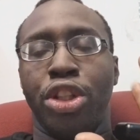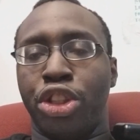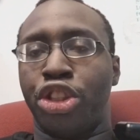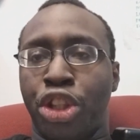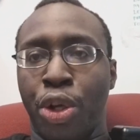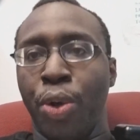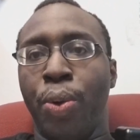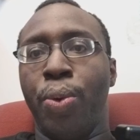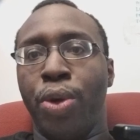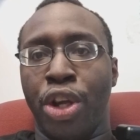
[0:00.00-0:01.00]

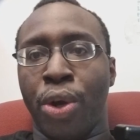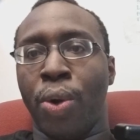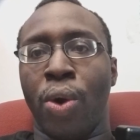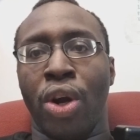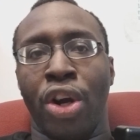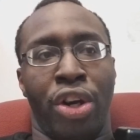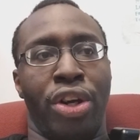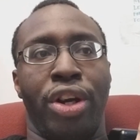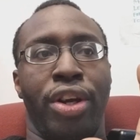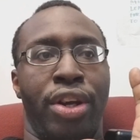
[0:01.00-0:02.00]
to your
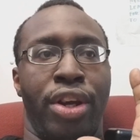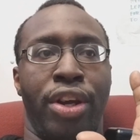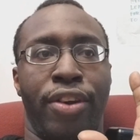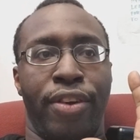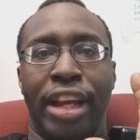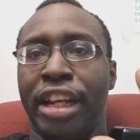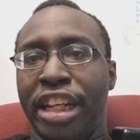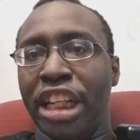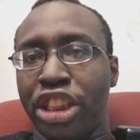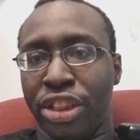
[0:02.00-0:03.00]

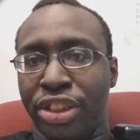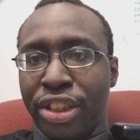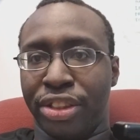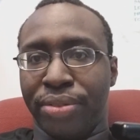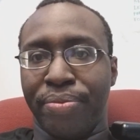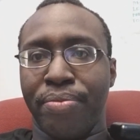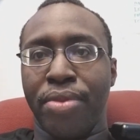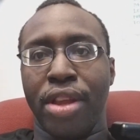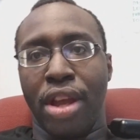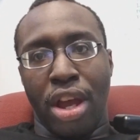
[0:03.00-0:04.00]
ignition system,
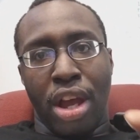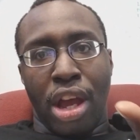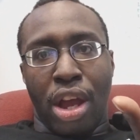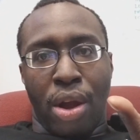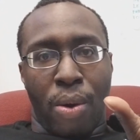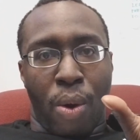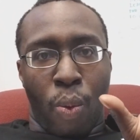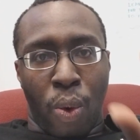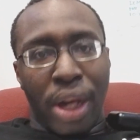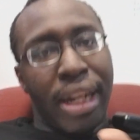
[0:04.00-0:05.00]

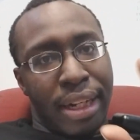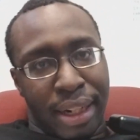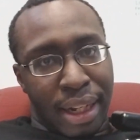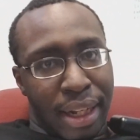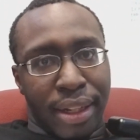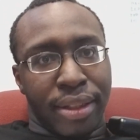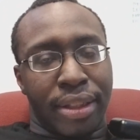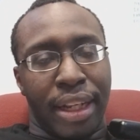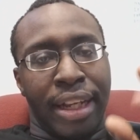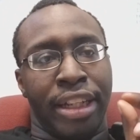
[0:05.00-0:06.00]
what it
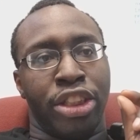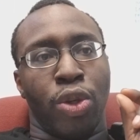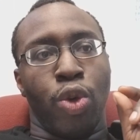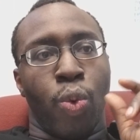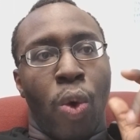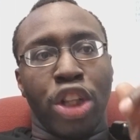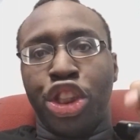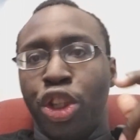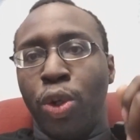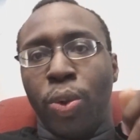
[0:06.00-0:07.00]
does is,
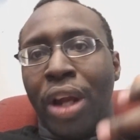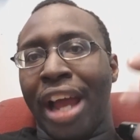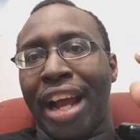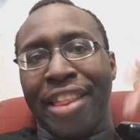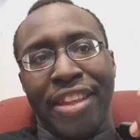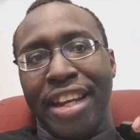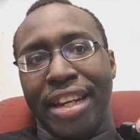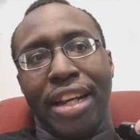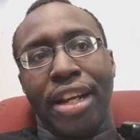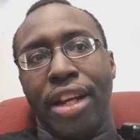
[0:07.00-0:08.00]
once you, I think
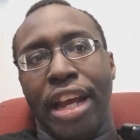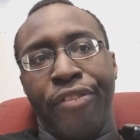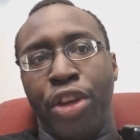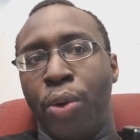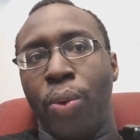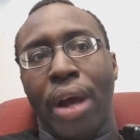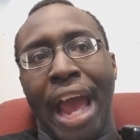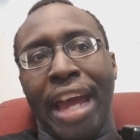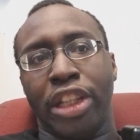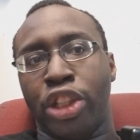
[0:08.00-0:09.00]
if you
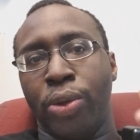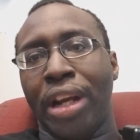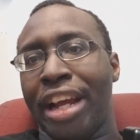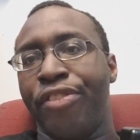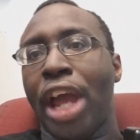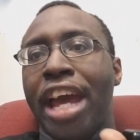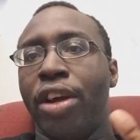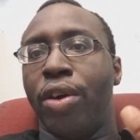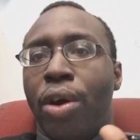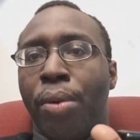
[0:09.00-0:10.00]
add it to it, like if you add
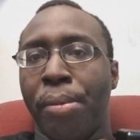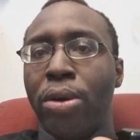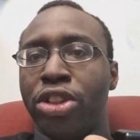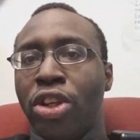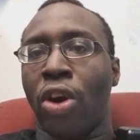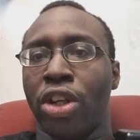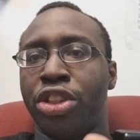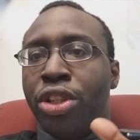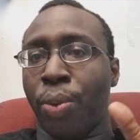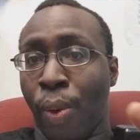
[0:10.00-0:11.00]
a remote start
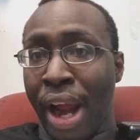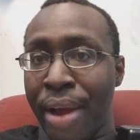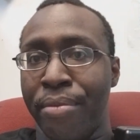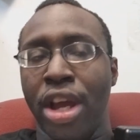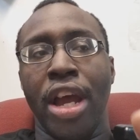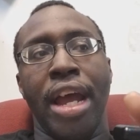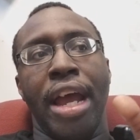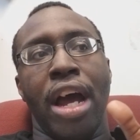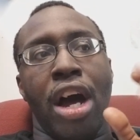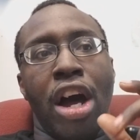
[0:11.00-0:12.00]
to the RAM
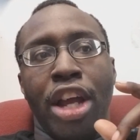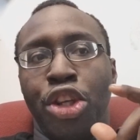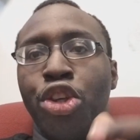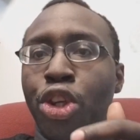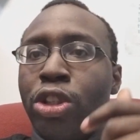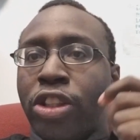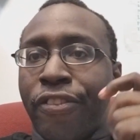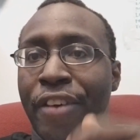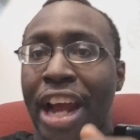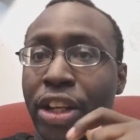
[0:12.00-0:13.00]
and you use your
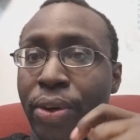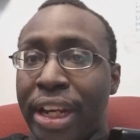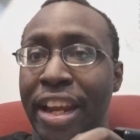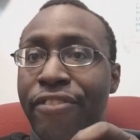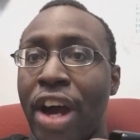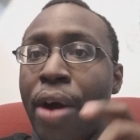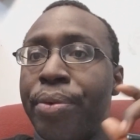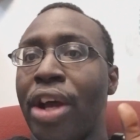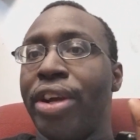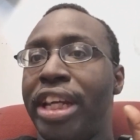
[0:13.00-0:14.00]
factory key fob
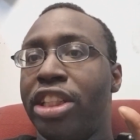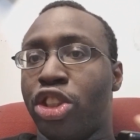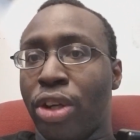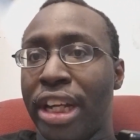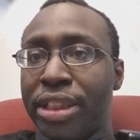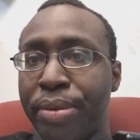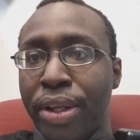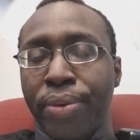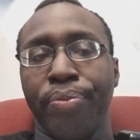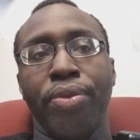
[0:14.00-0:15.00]
without getting the transmitter,